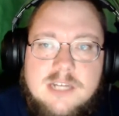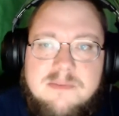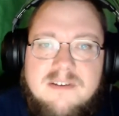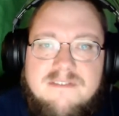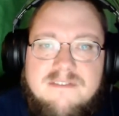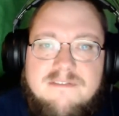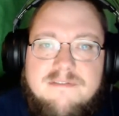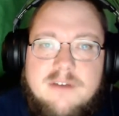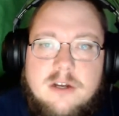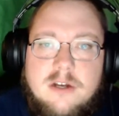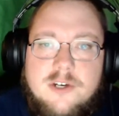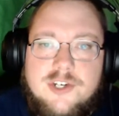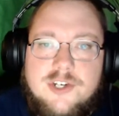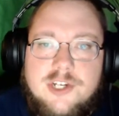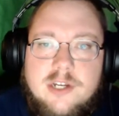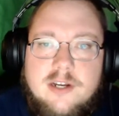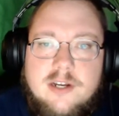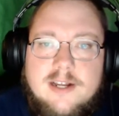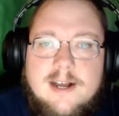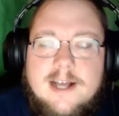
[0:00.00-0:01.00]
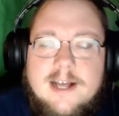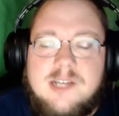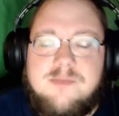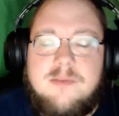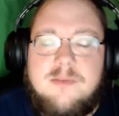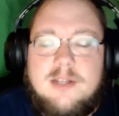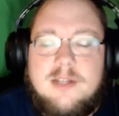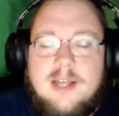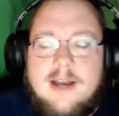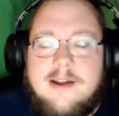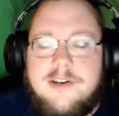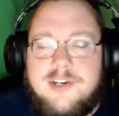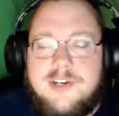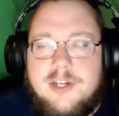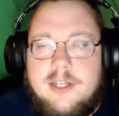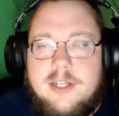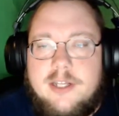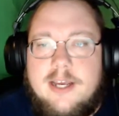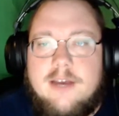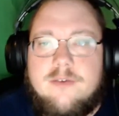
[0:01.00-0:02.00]
but function
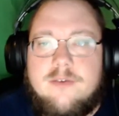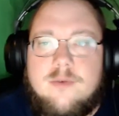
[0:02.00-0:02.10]
cosmologically and